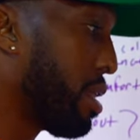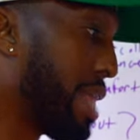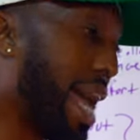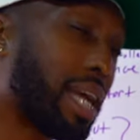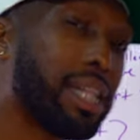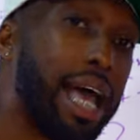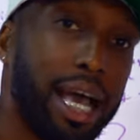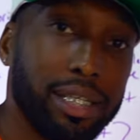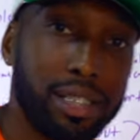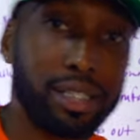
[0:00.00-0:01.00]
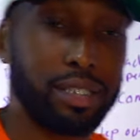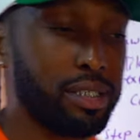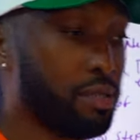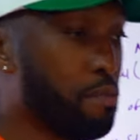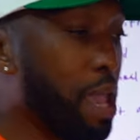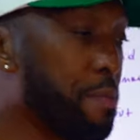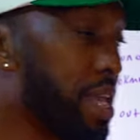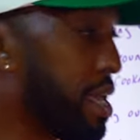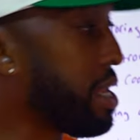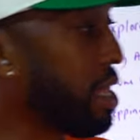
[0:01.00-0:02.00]
That class made
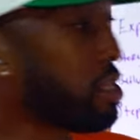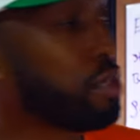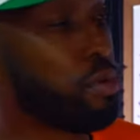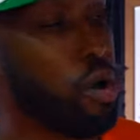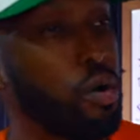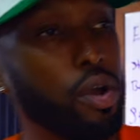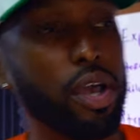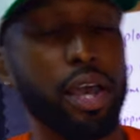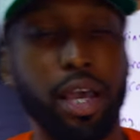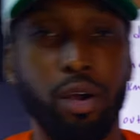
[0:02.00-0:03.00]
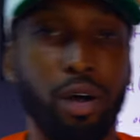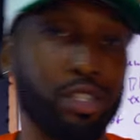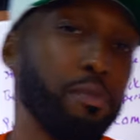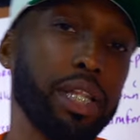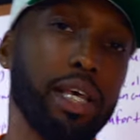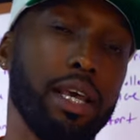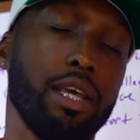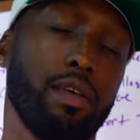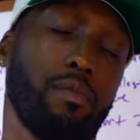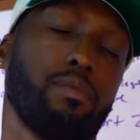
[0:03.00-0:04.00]
me ineligible and
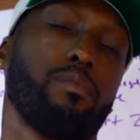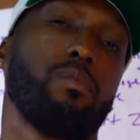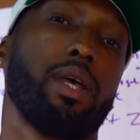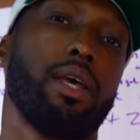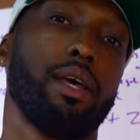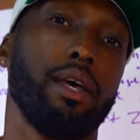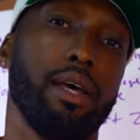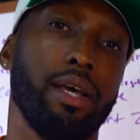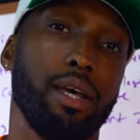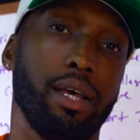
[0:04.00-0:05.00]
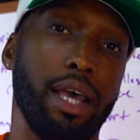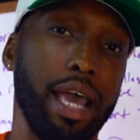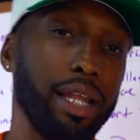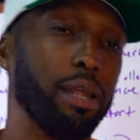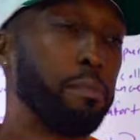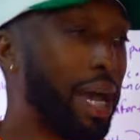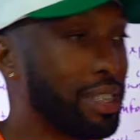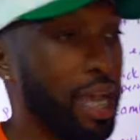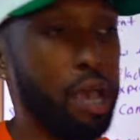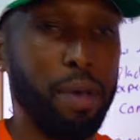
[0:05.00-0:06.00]
ultimately ended my
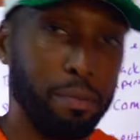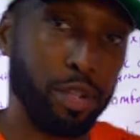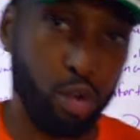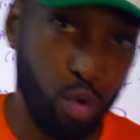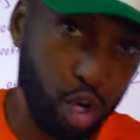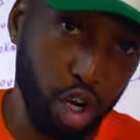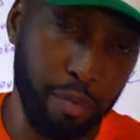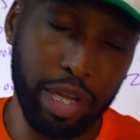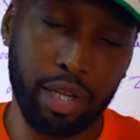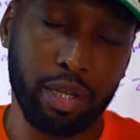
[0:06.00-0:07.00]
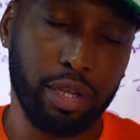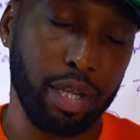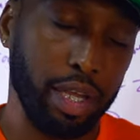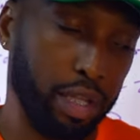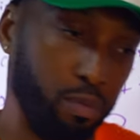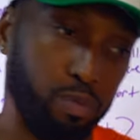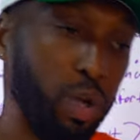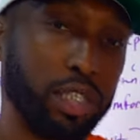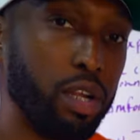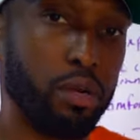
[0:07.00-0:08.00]
time at Bethune-Cookman. It
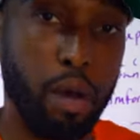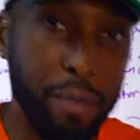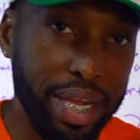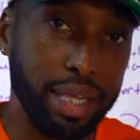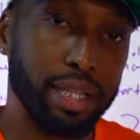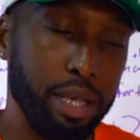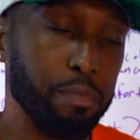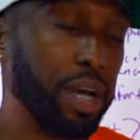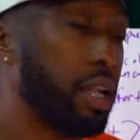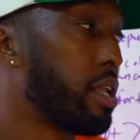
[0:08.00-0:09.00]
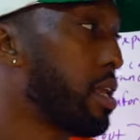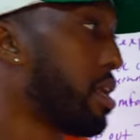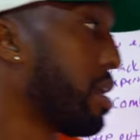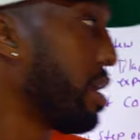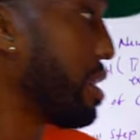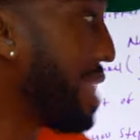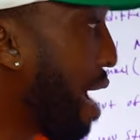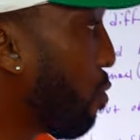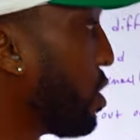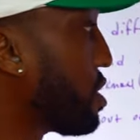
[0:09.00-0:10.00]
wasn't immediately, but
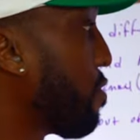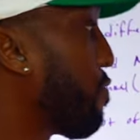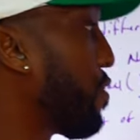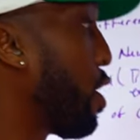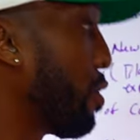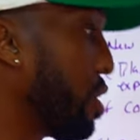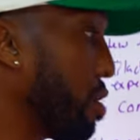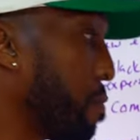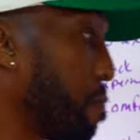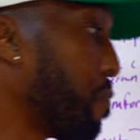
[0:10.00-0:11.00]
that was the failure.